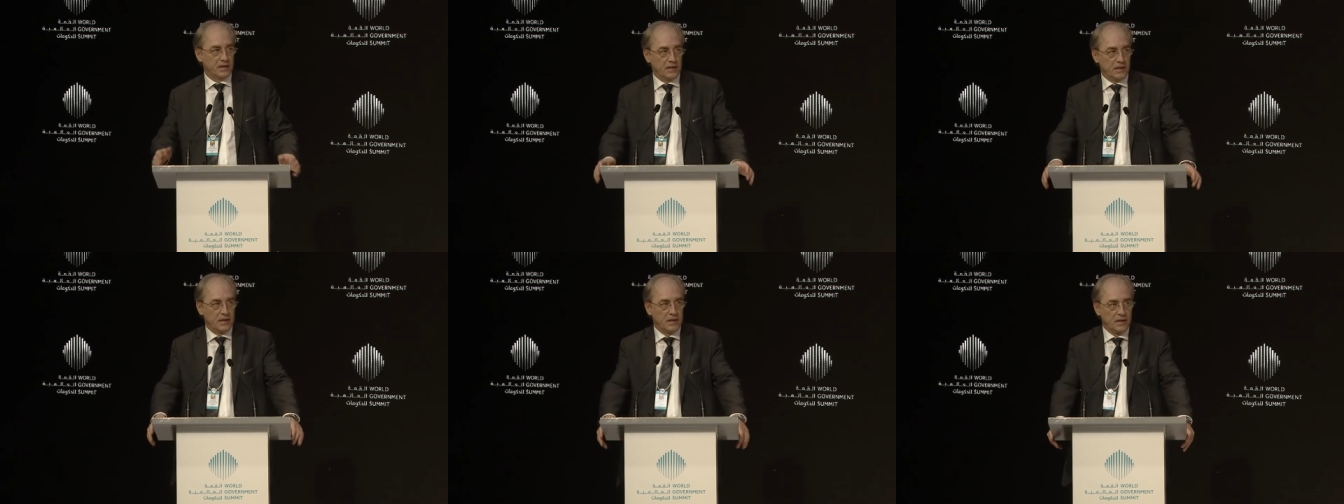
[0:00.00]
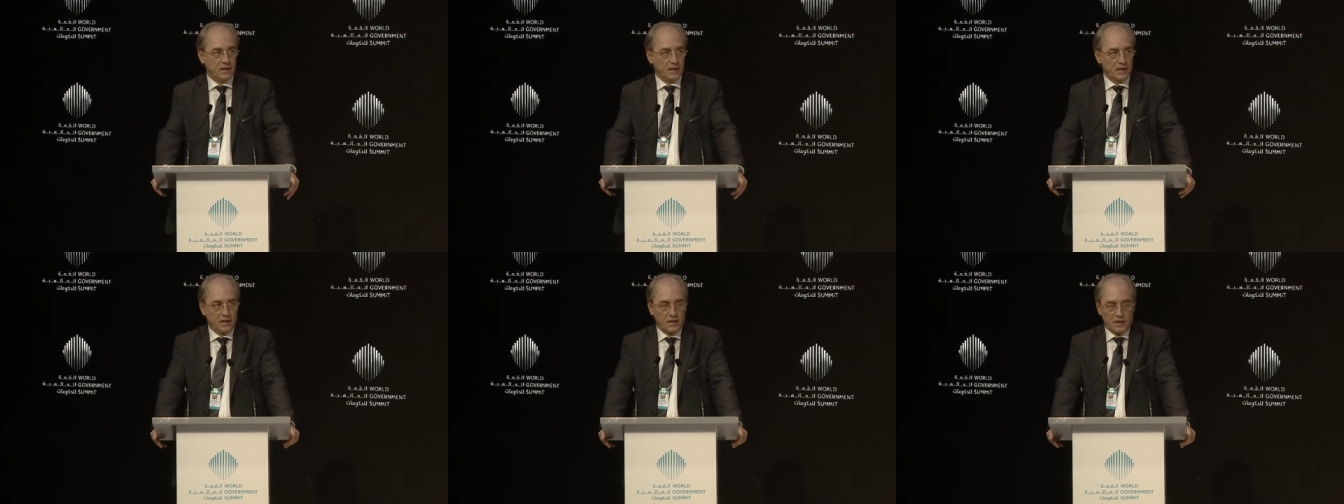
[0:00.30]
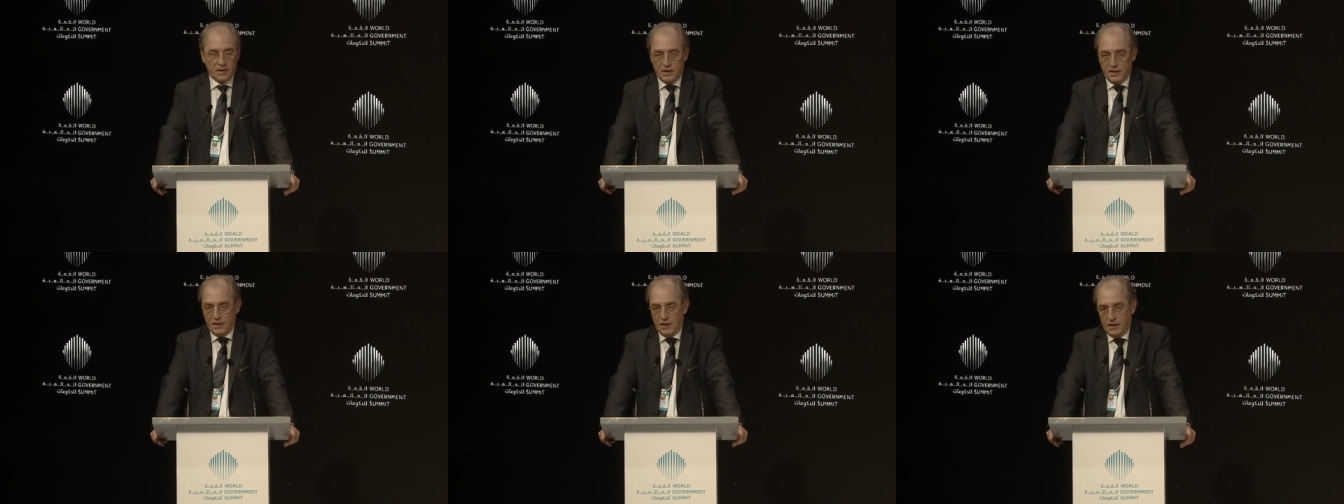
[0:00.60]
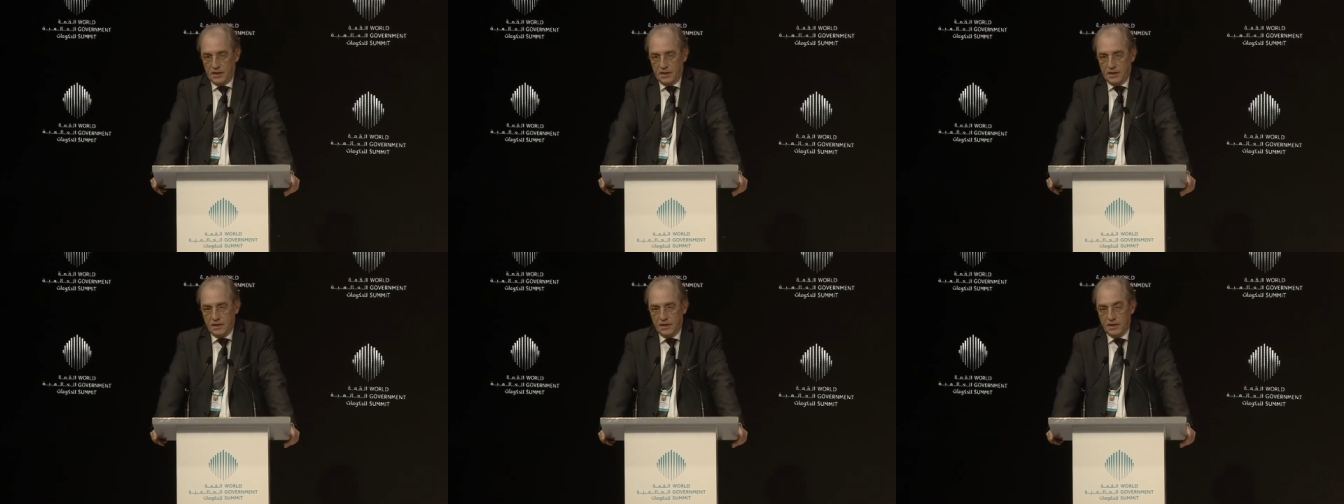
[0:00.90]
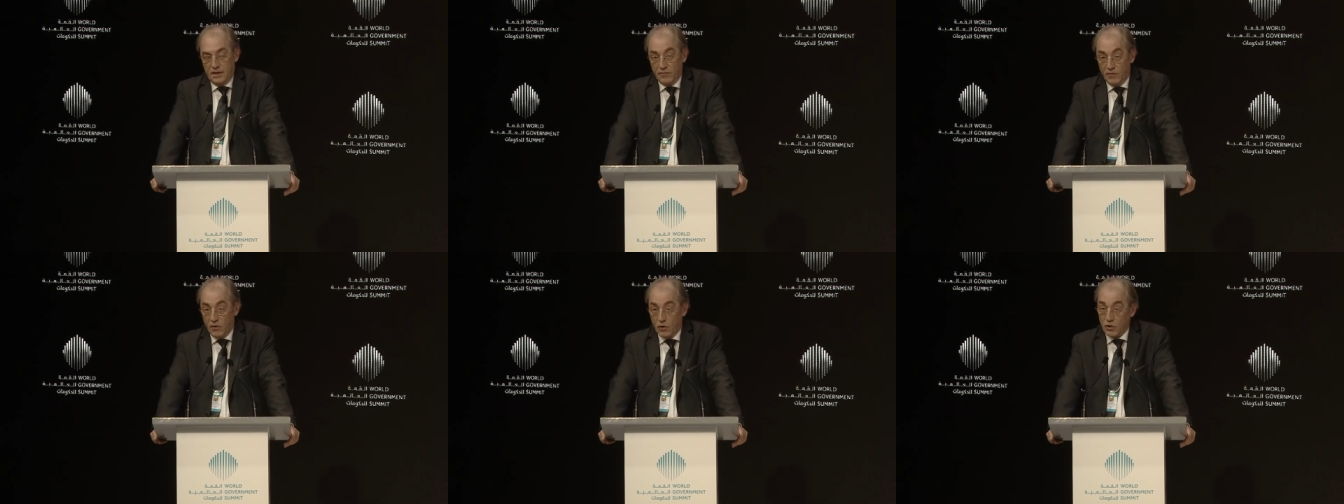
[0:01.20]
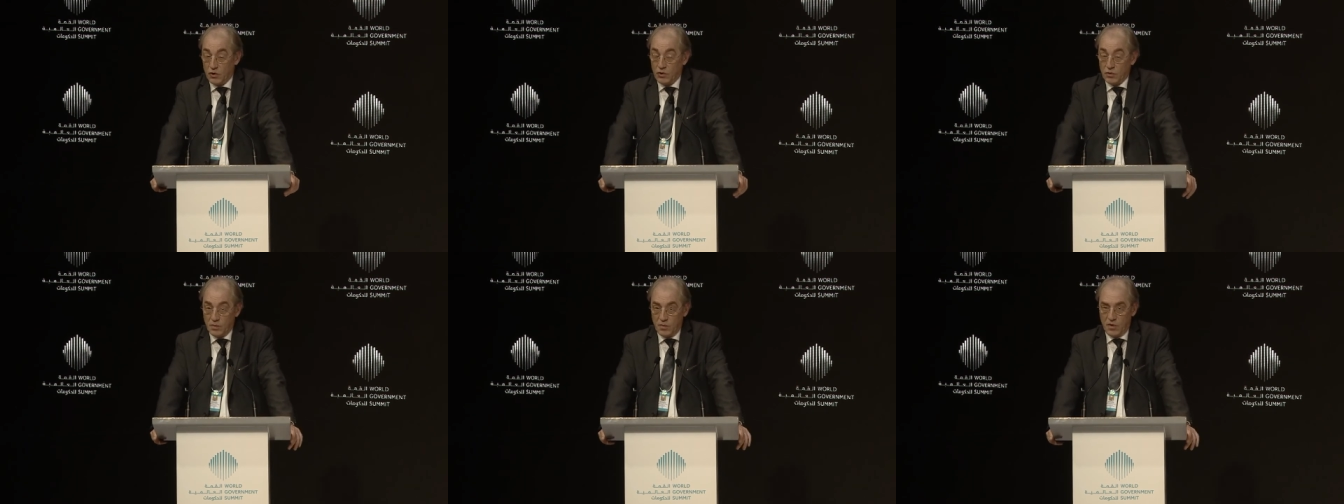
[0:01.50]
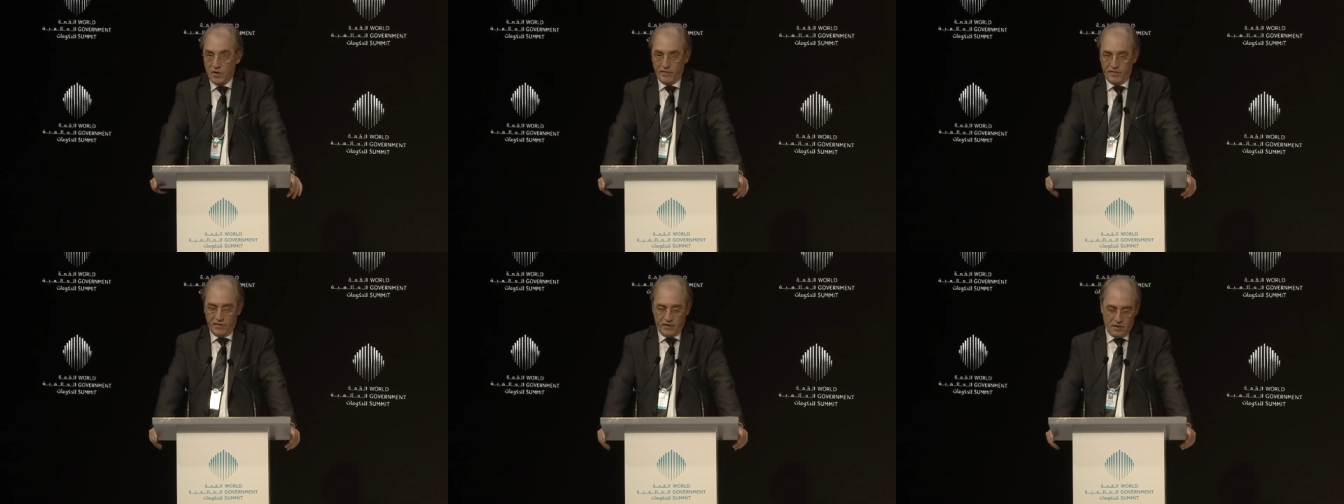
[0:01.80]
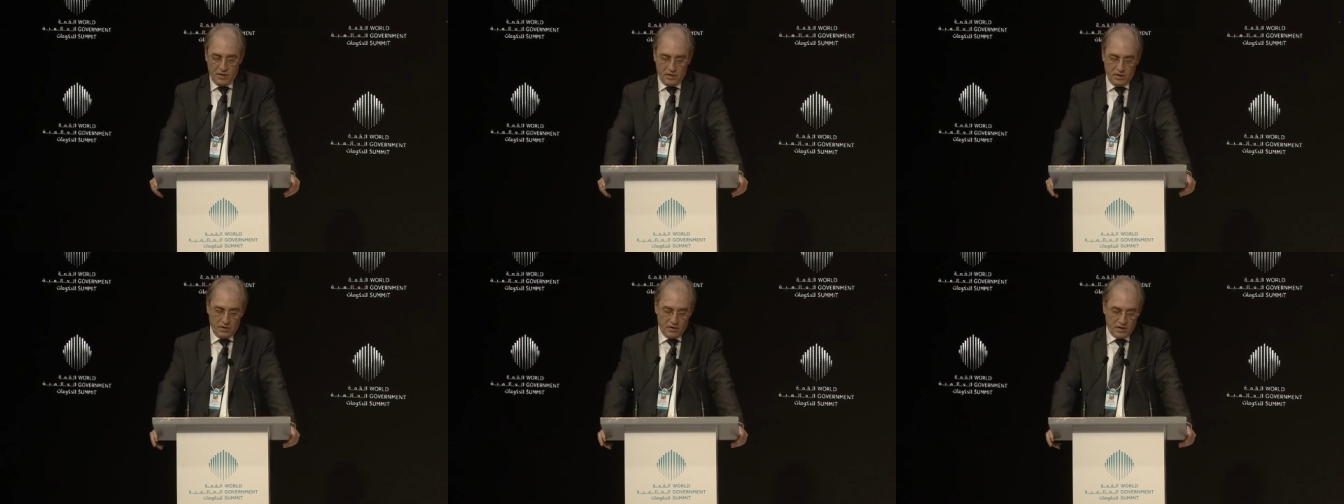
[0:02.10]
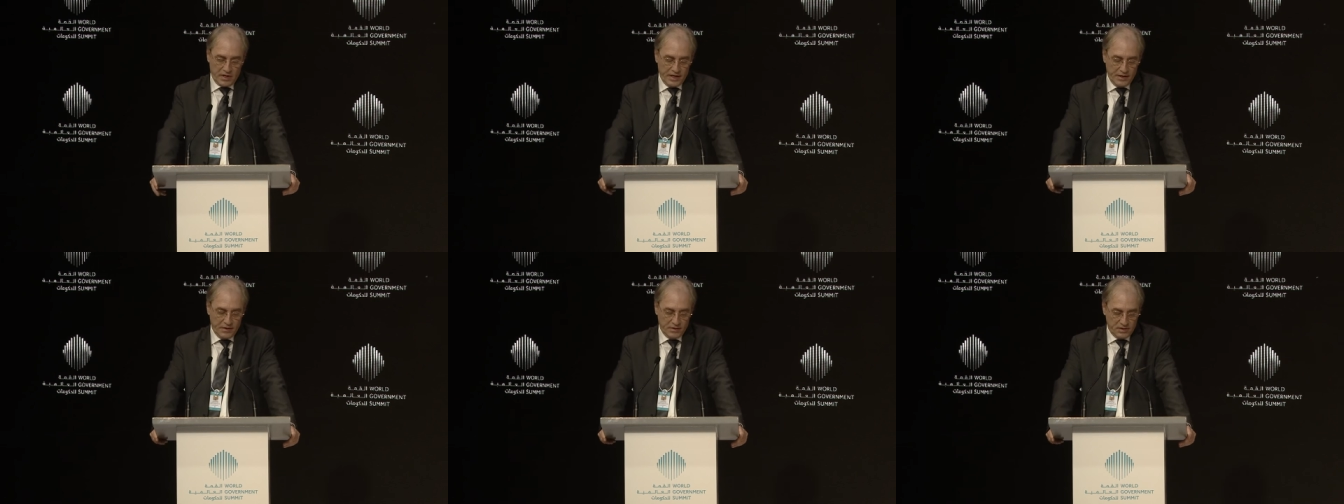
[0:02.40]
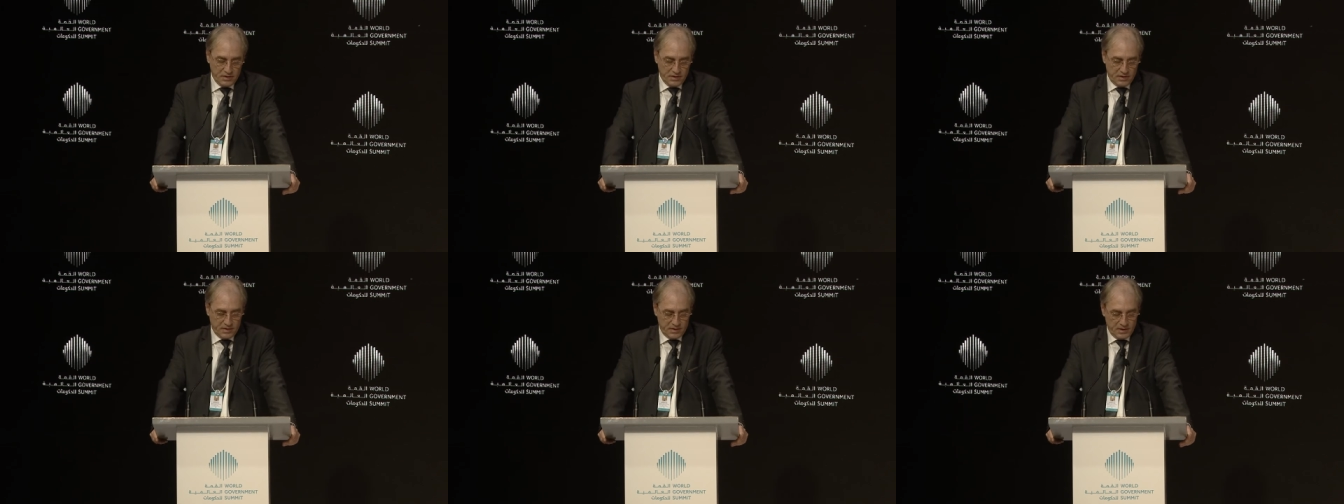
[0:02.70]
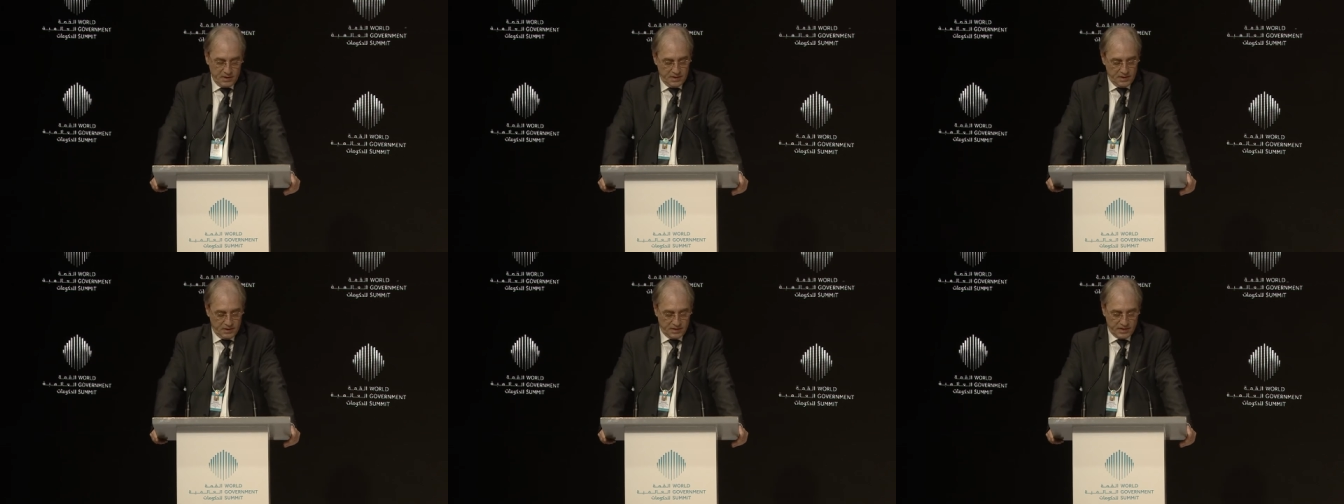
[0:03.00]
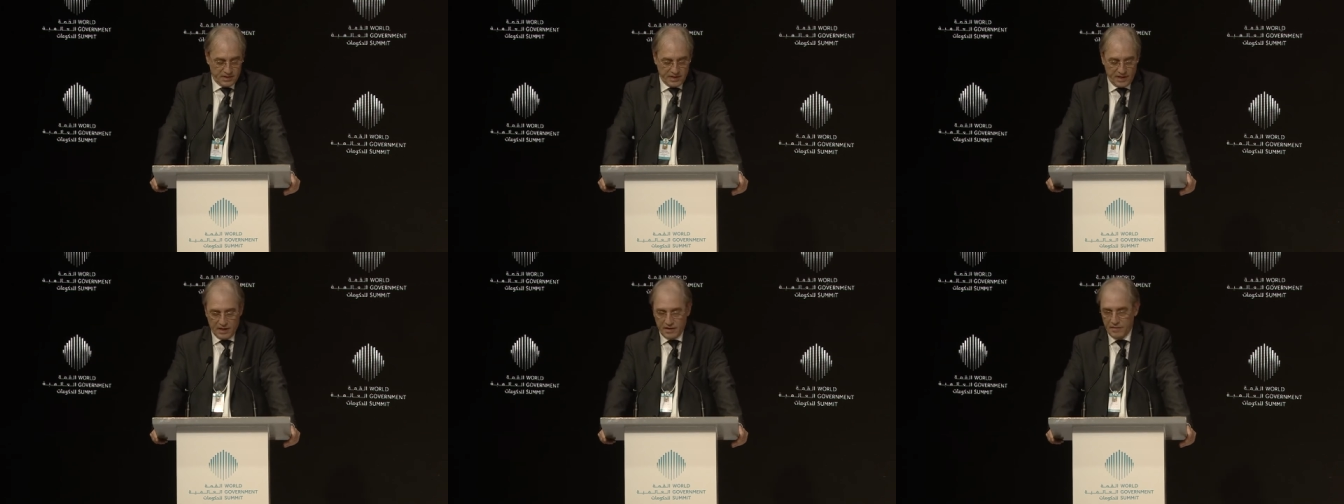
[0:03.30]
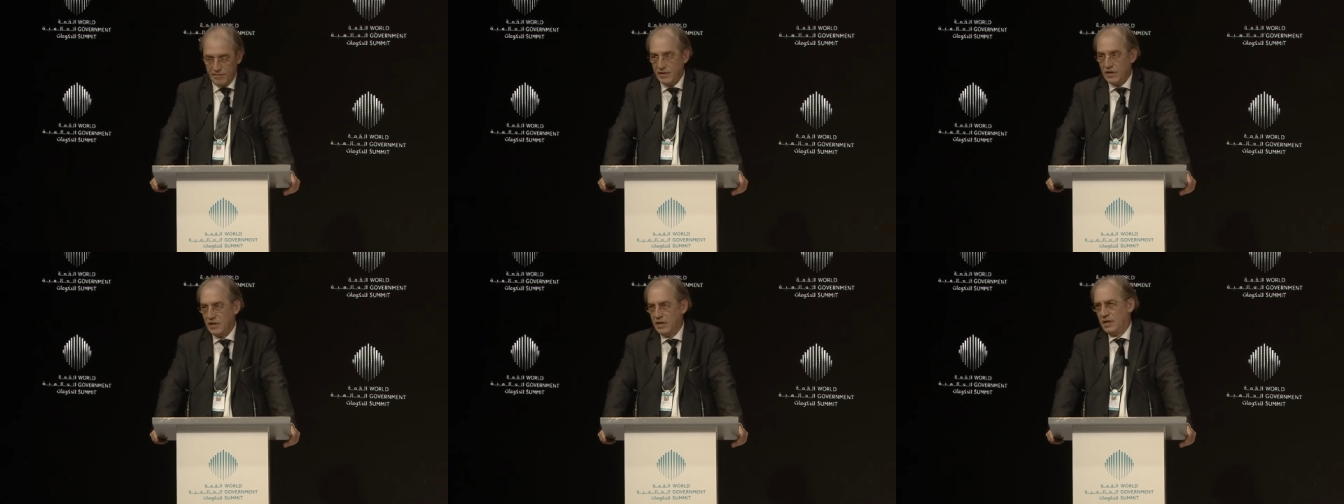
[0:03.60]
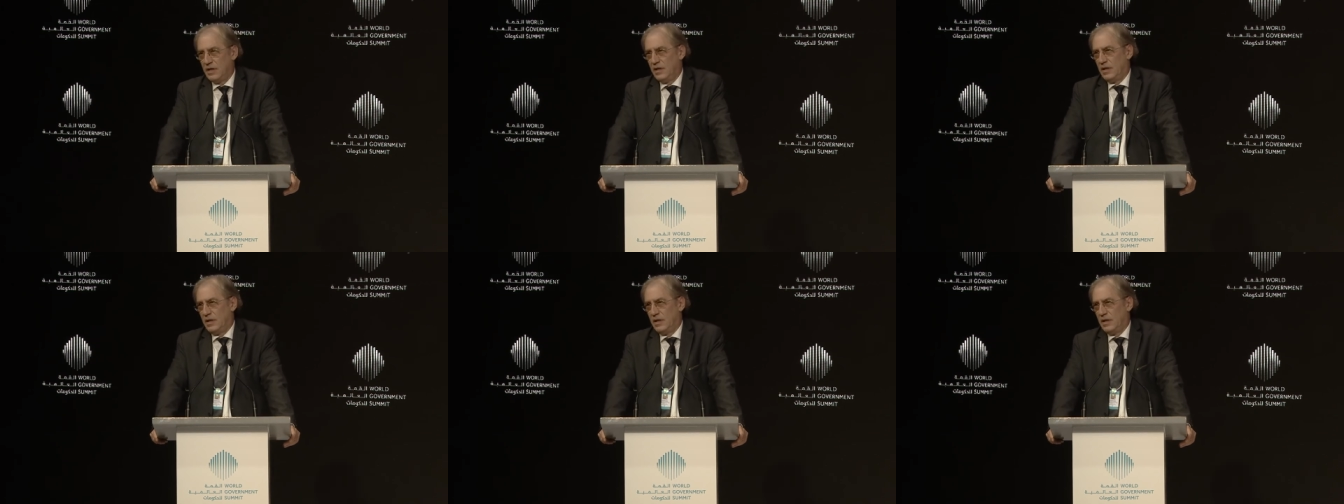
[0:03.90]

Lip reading: the volume of Orion itself.